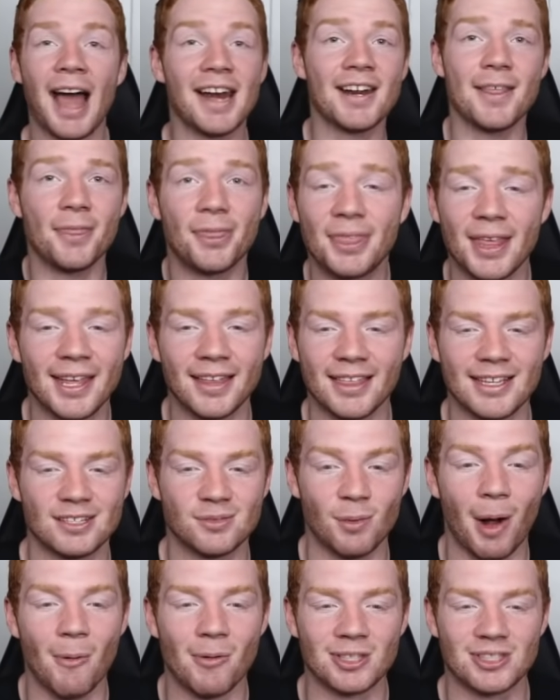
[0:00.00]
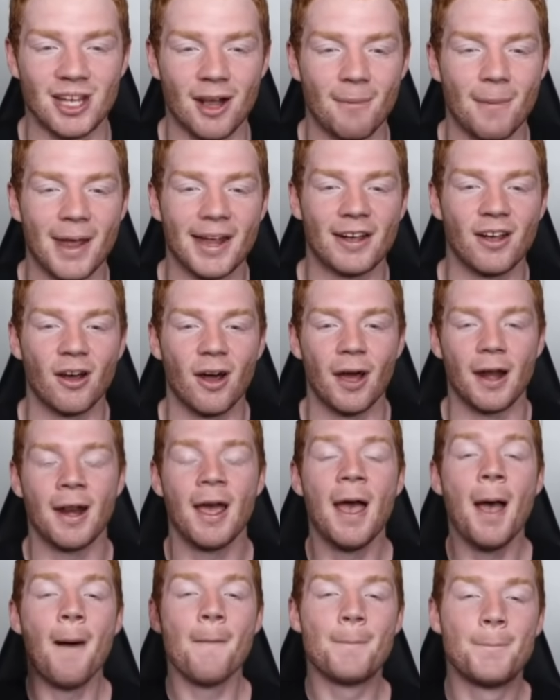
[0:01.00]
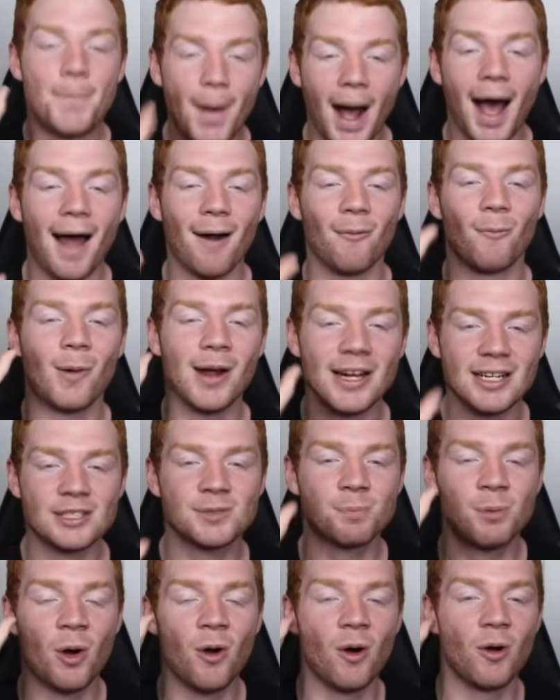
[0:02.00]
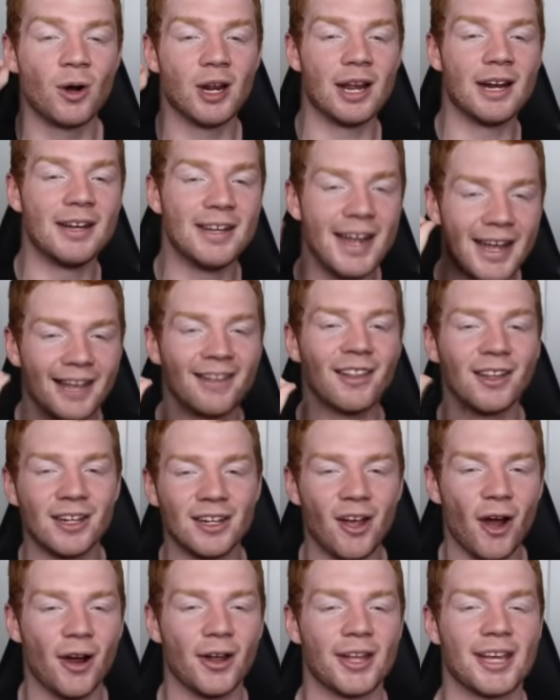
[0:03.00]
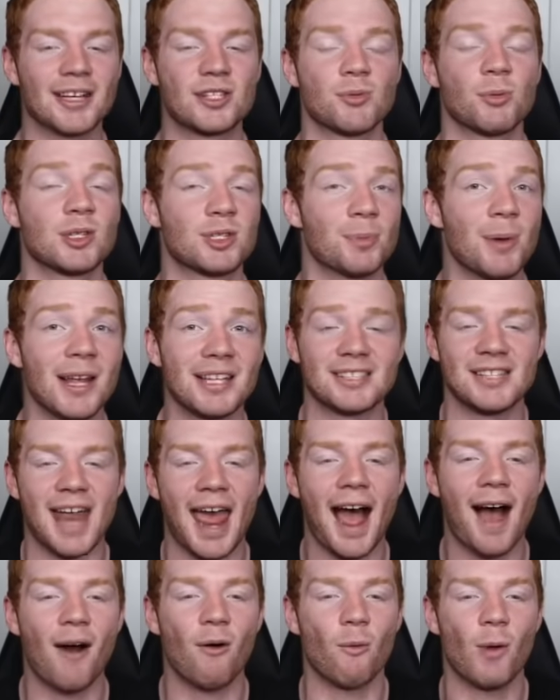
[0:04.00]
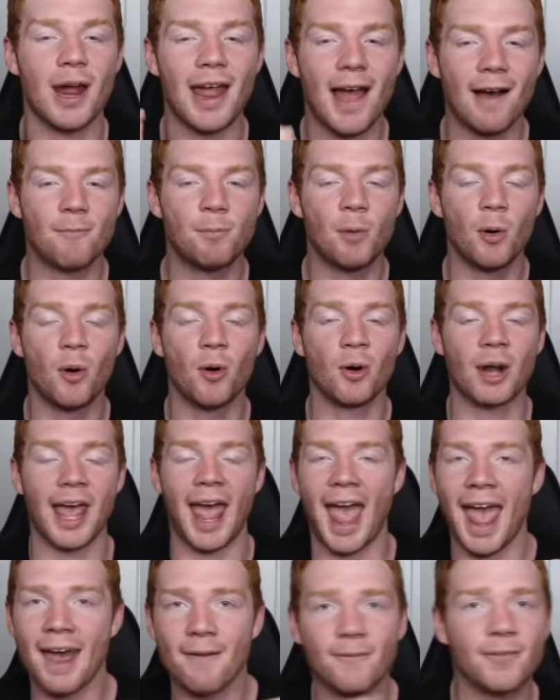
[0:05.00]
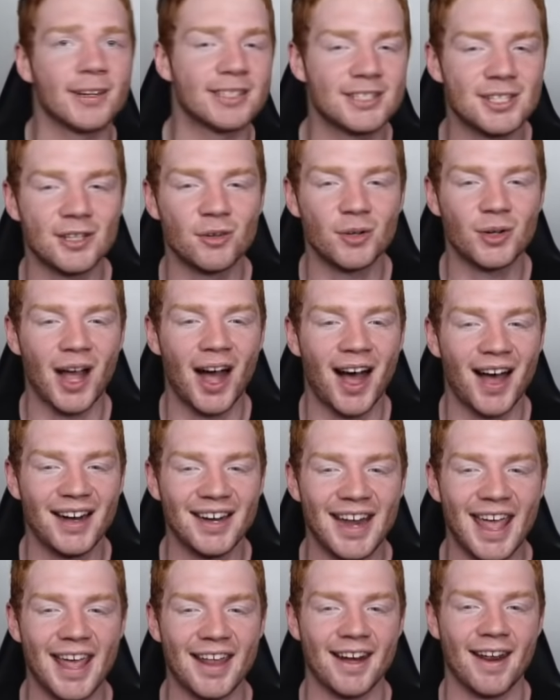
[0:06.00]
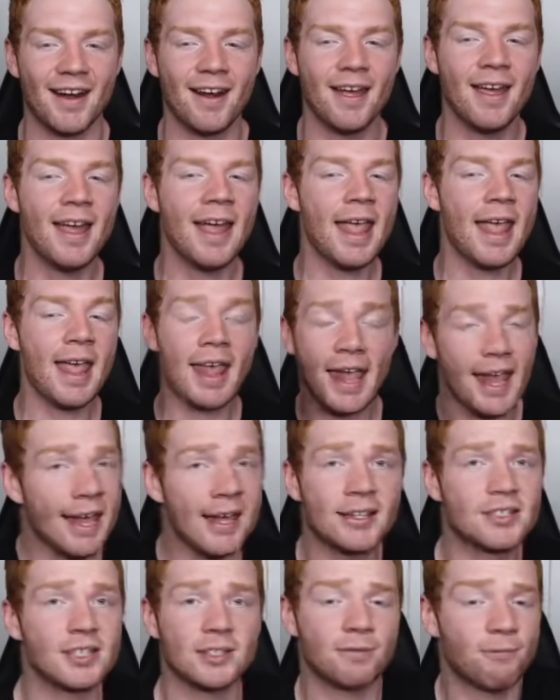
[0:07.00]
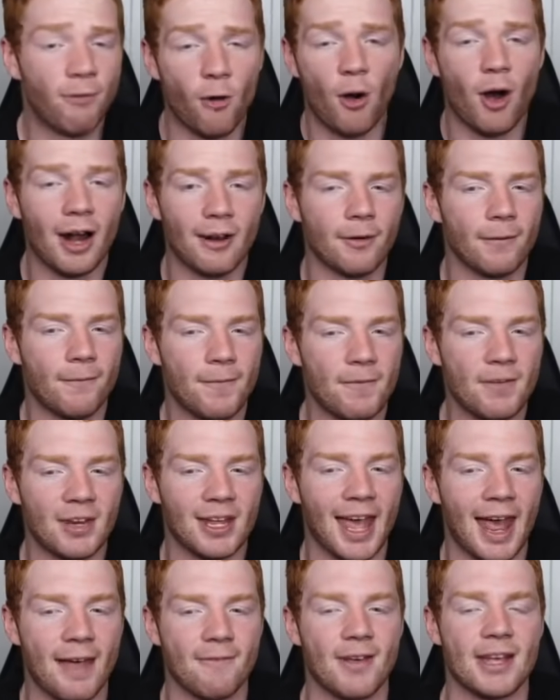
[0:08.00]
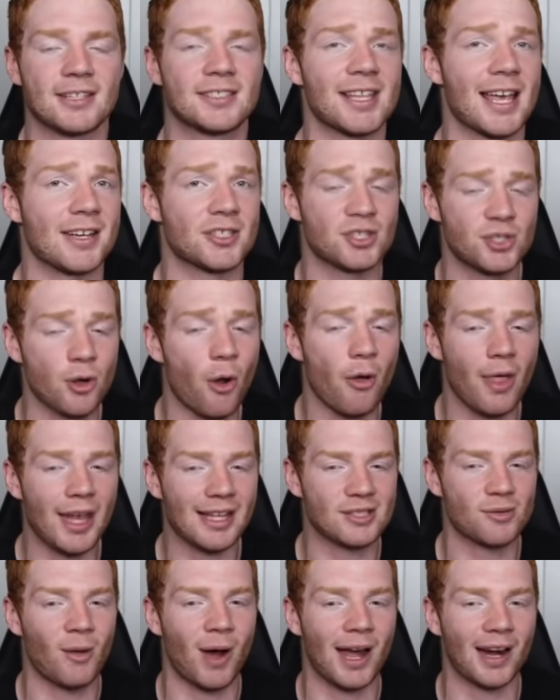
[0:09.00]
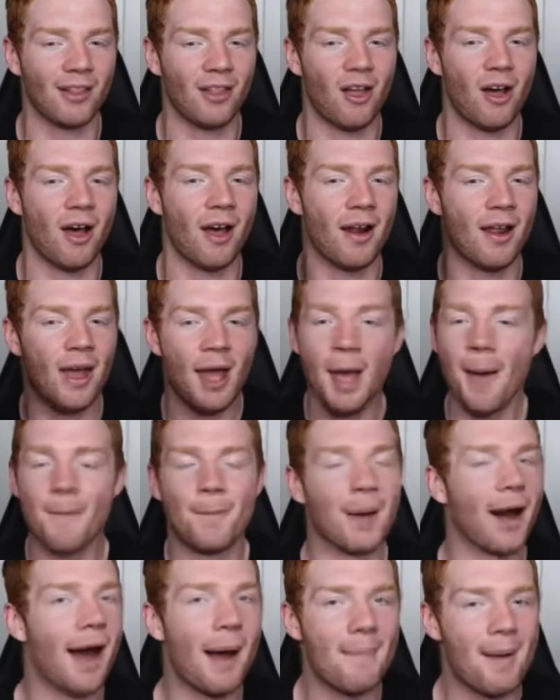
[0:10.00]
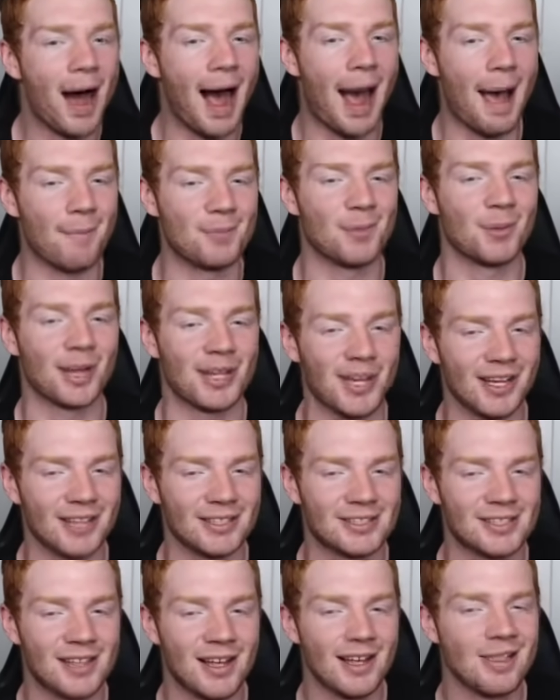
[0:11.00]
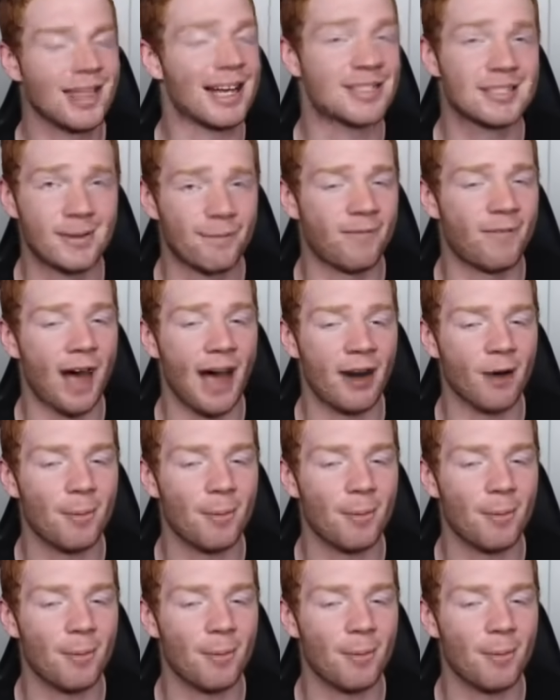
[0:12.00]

didn't think this one was going to be good, but we just pulled Nikola Jokic, which means now we have pulled every single card needed in just 450k VC. Sure, that's quite a lot, but I'm hyped because that's the final